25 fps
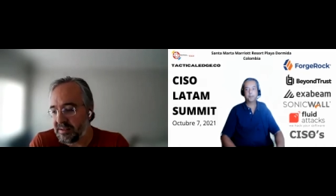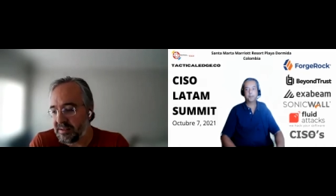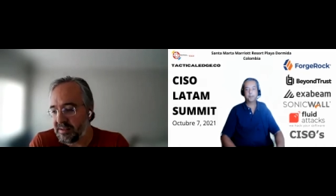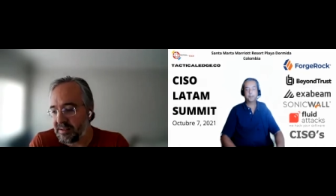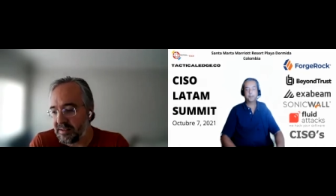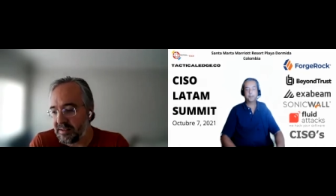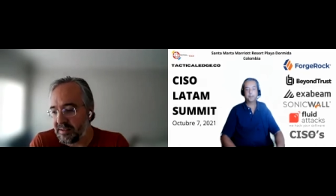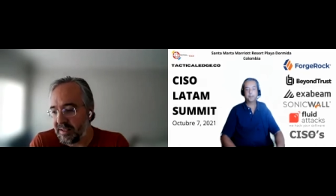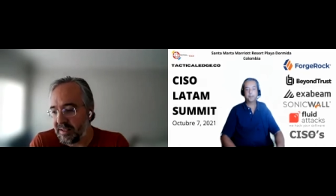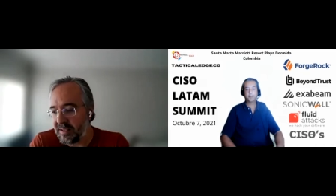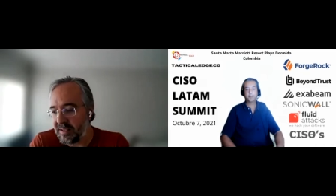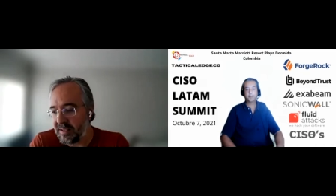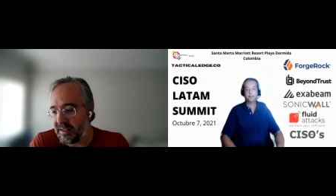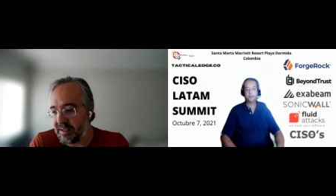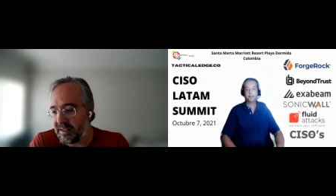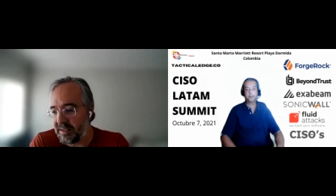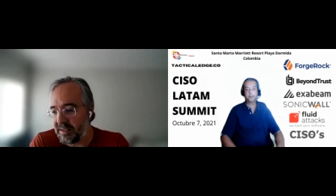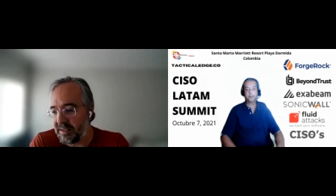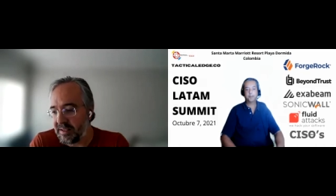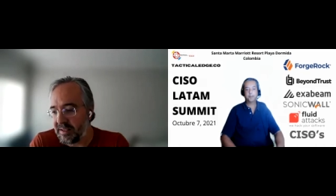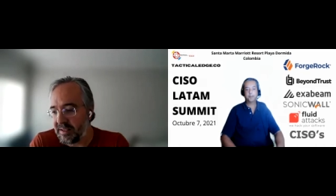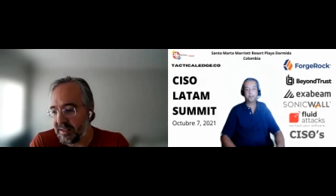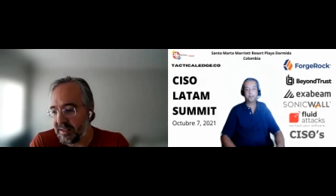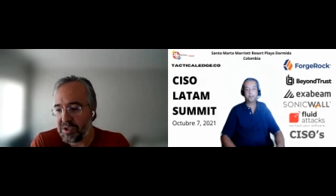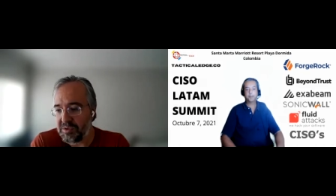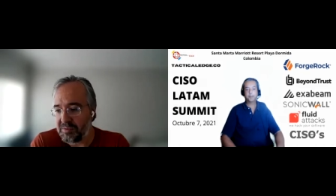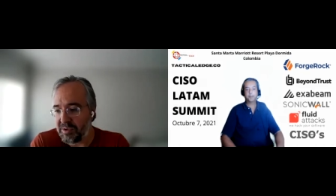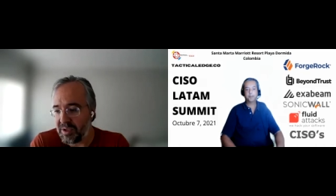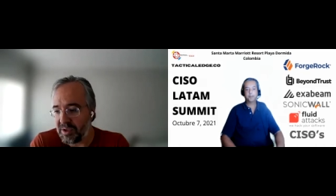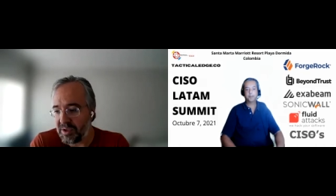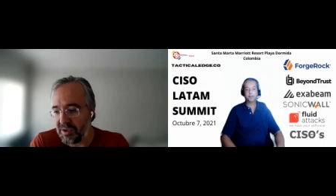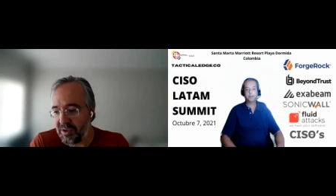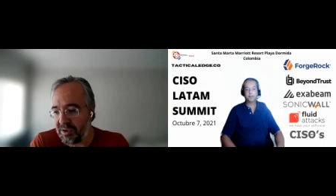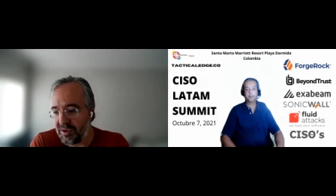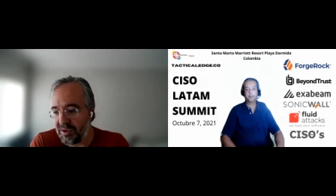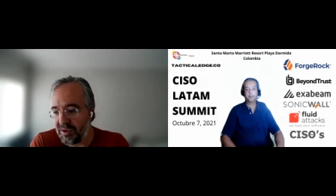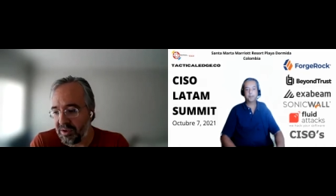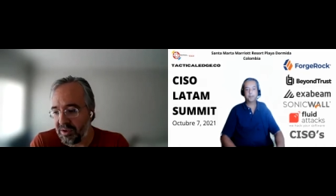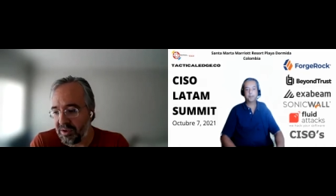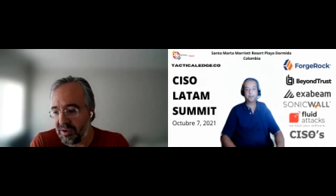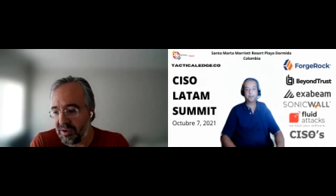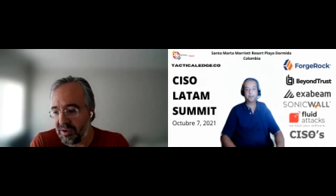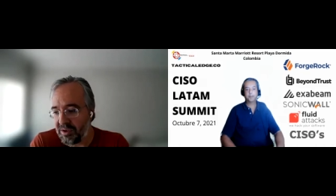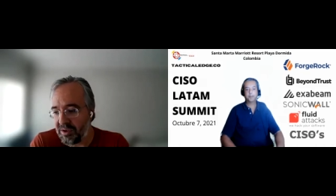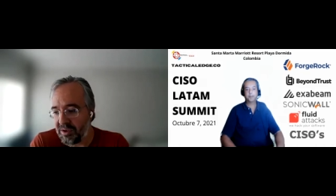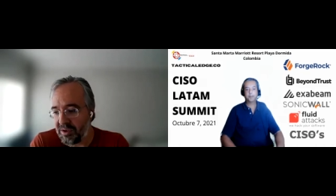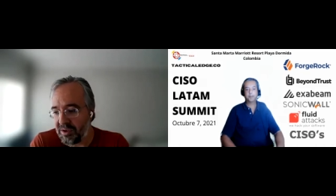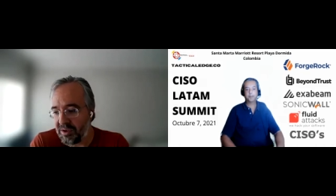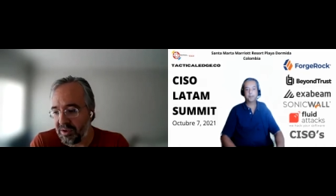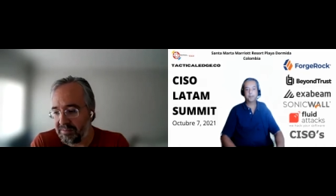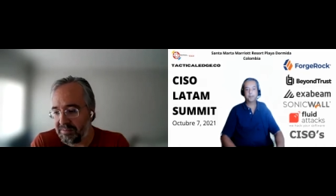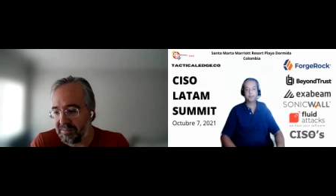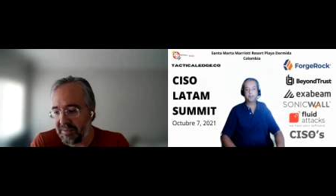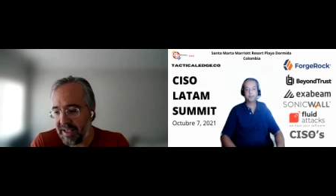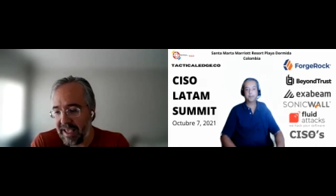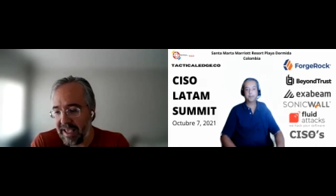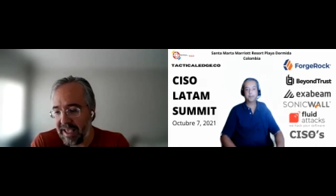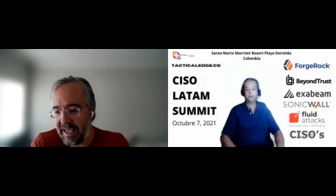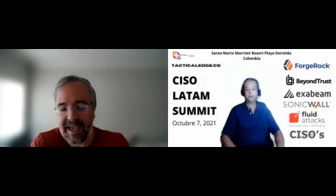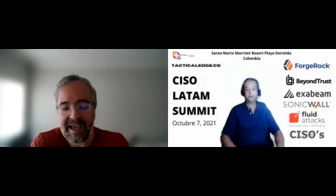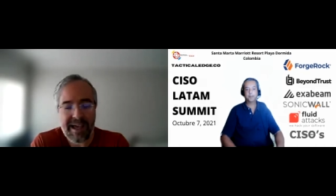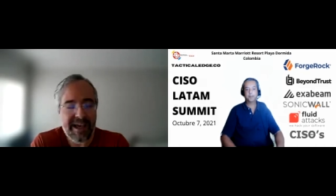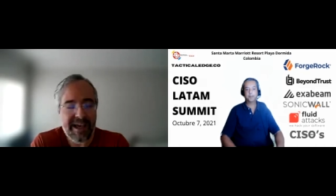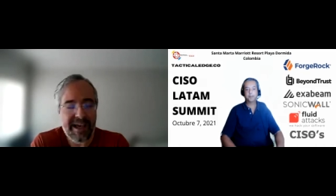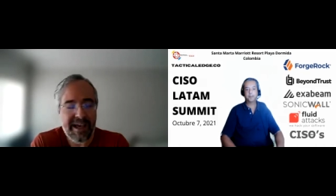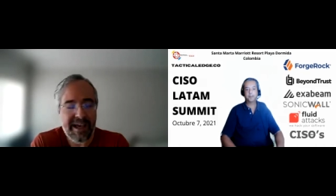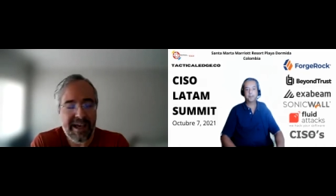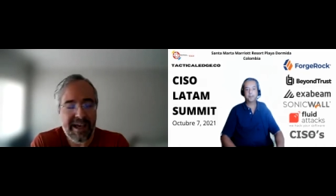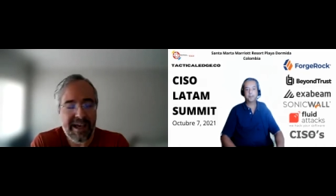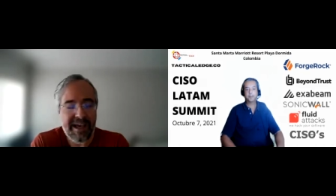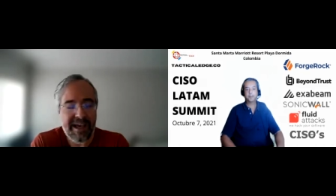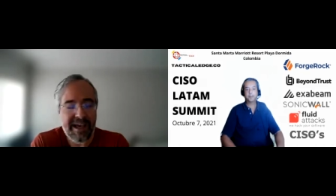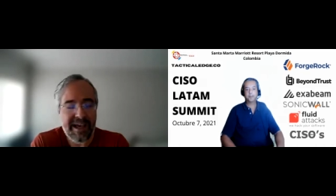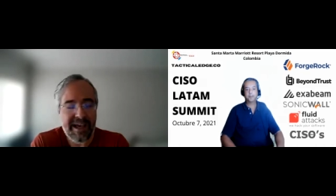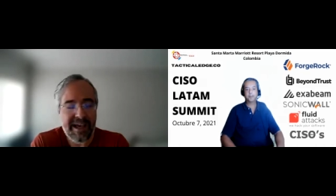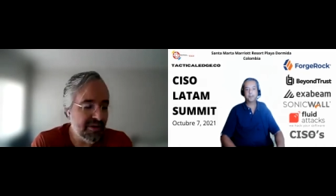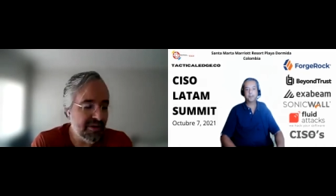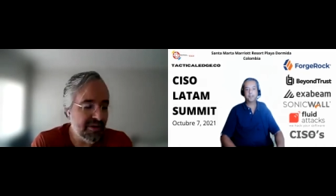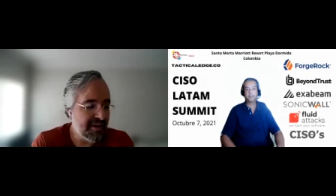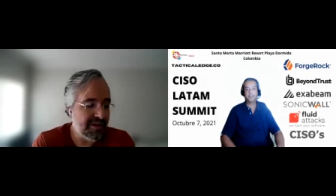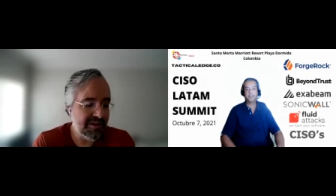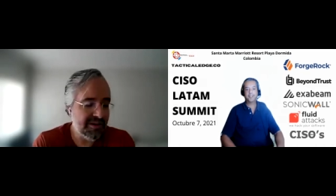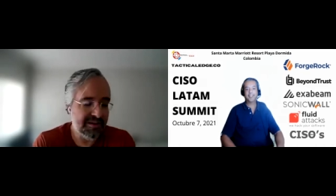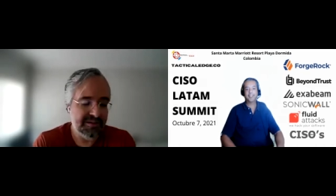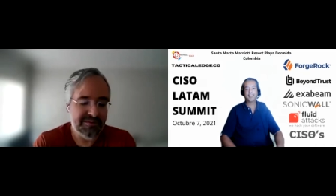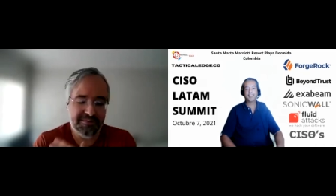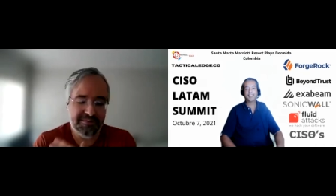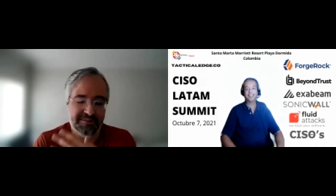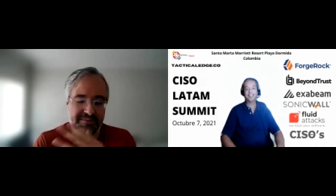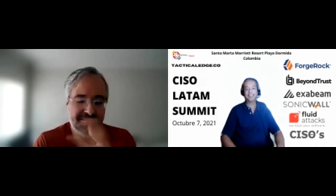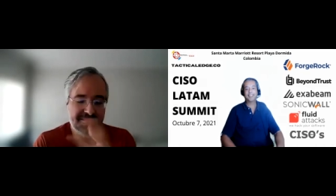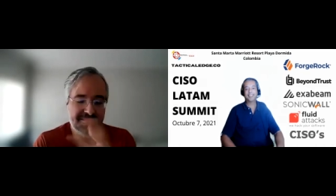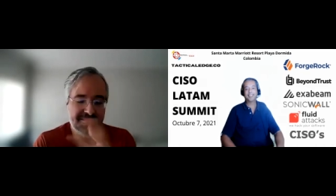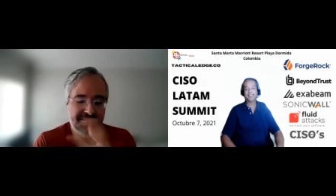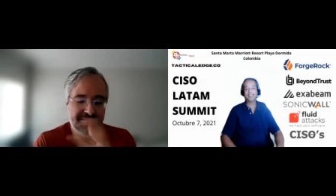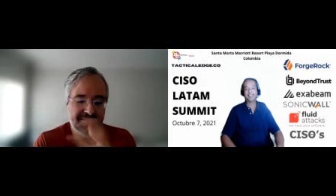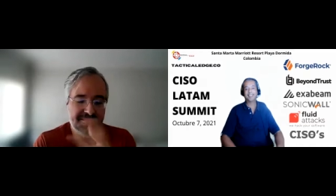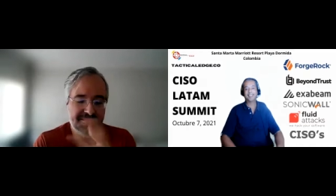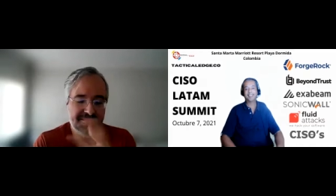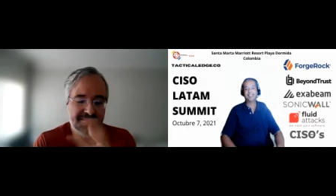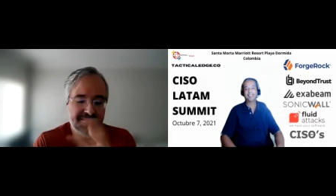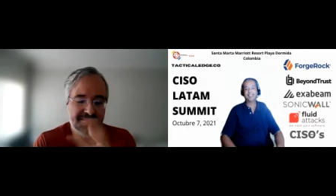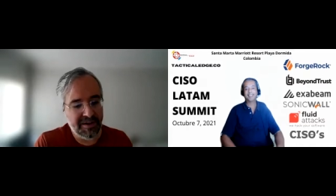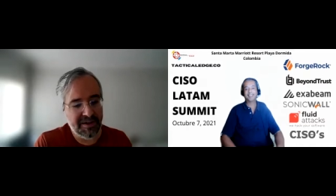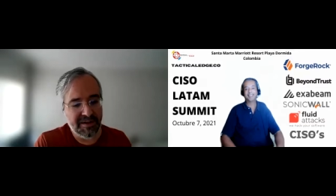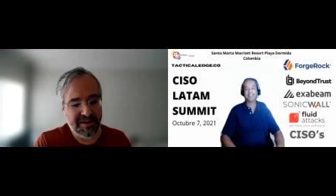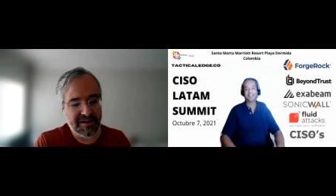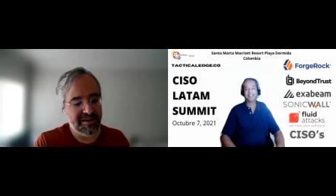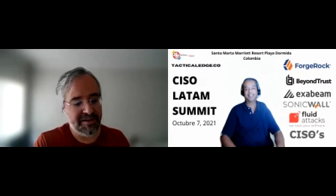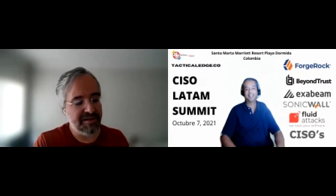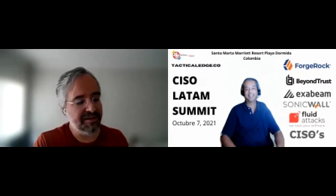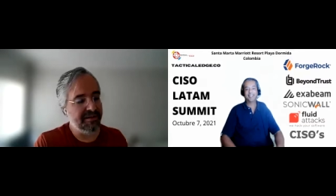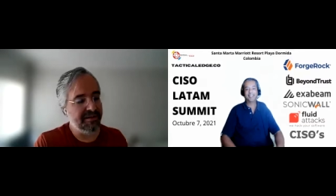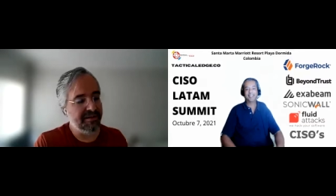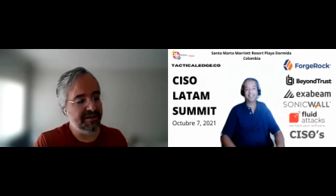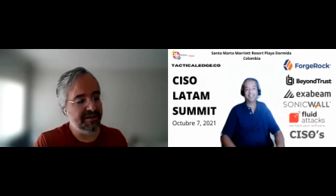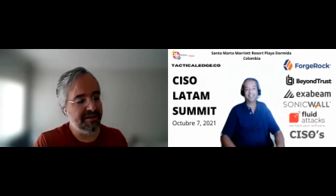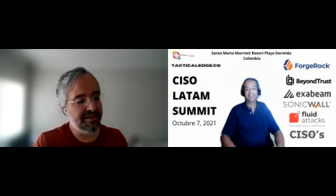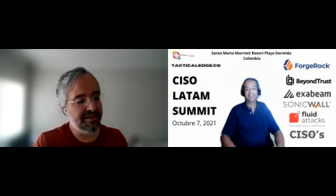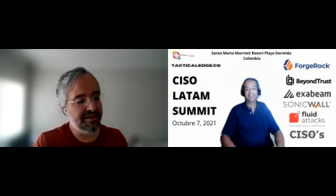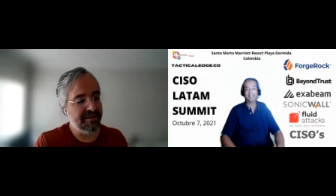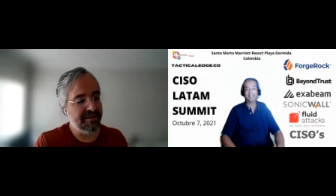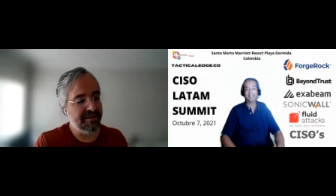I don't know what you want to call it, head or person.